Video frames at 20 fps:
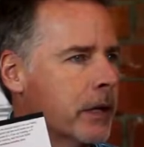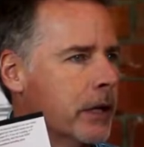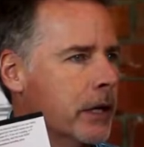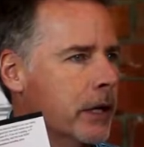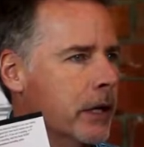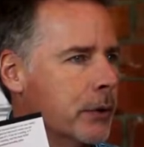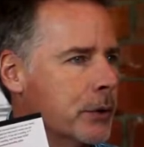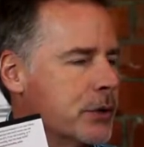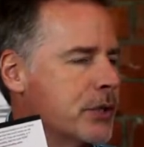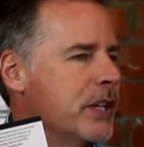
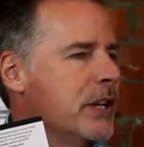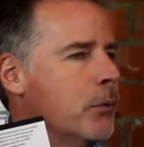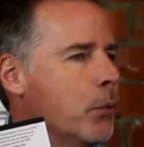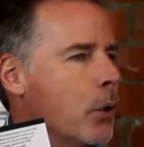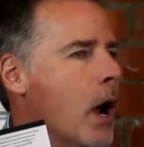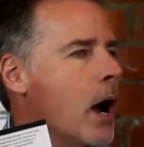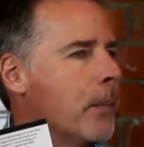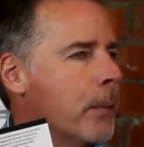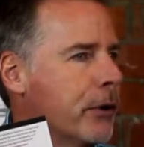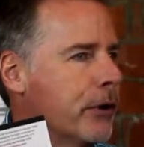you know, see
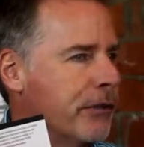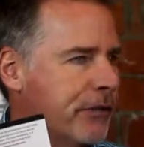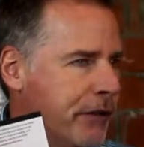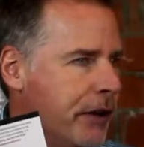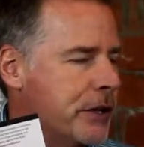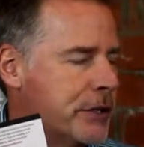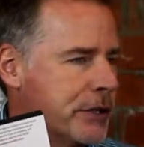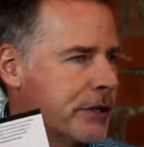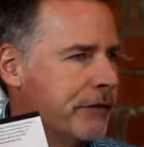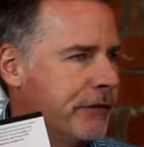Robert
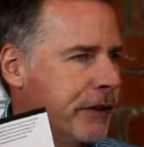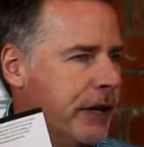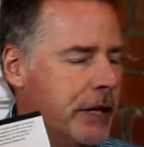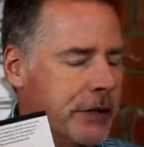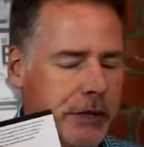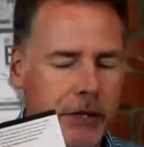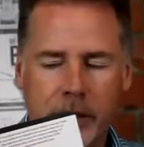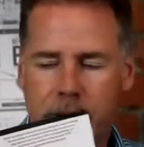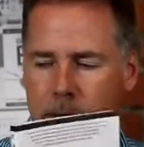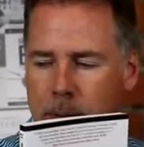face to
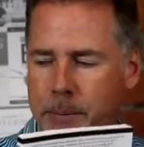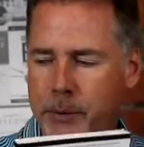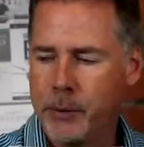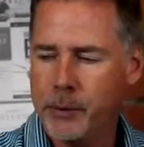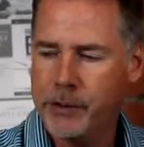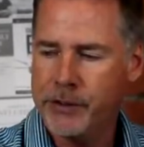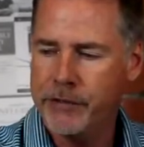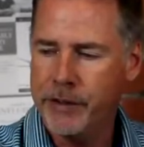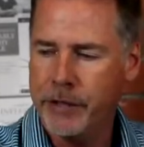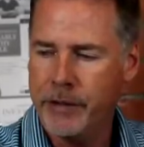face and come to
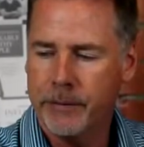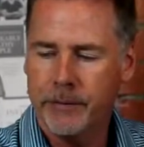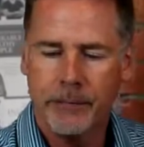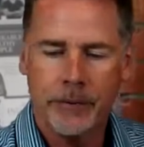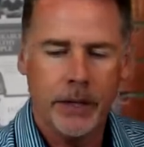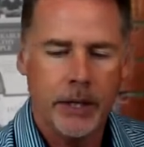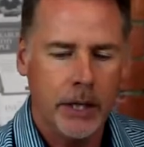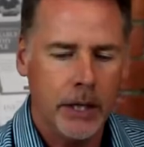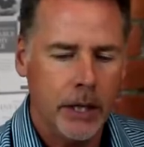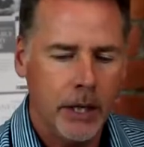his event.
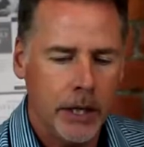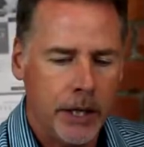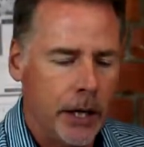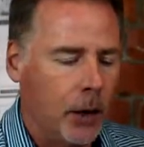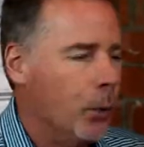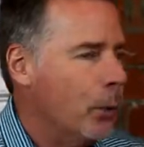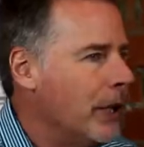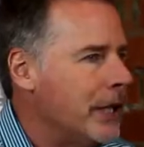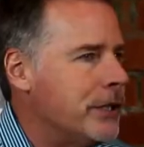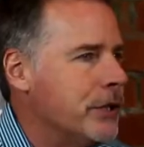
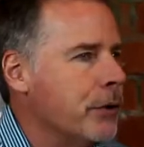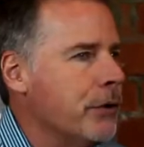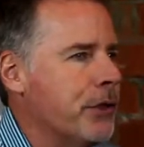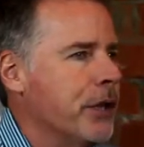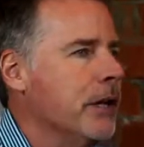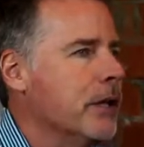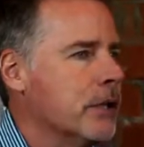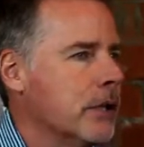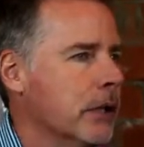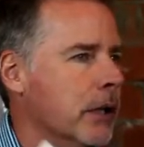Now, we do
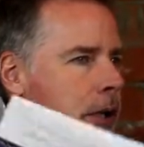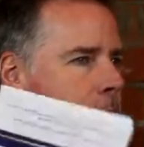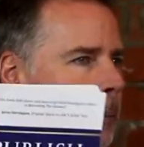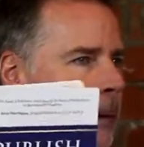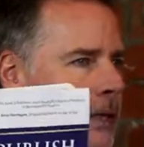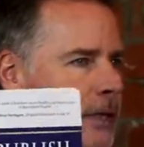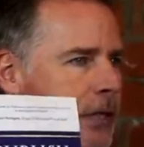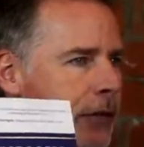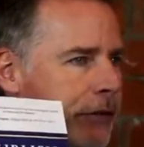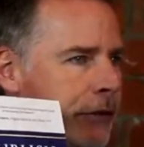things a little
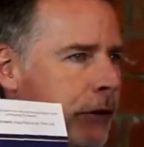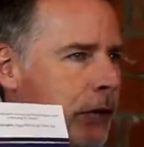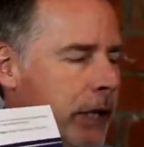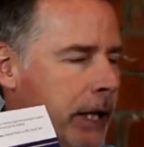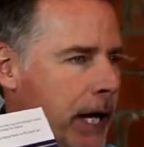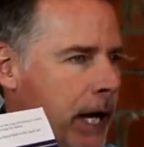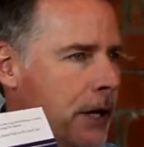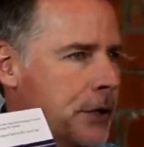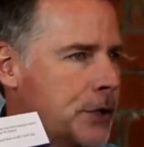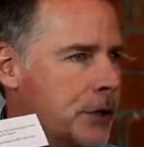bit
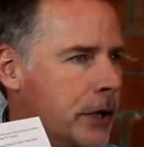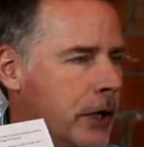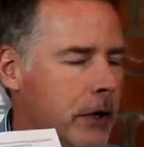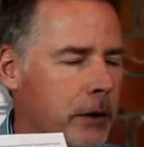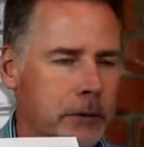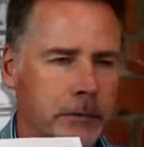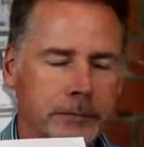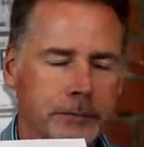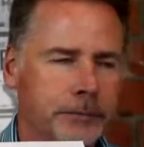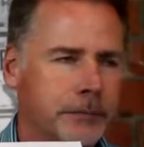differently, as you
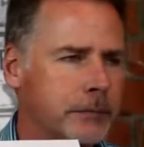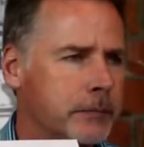know.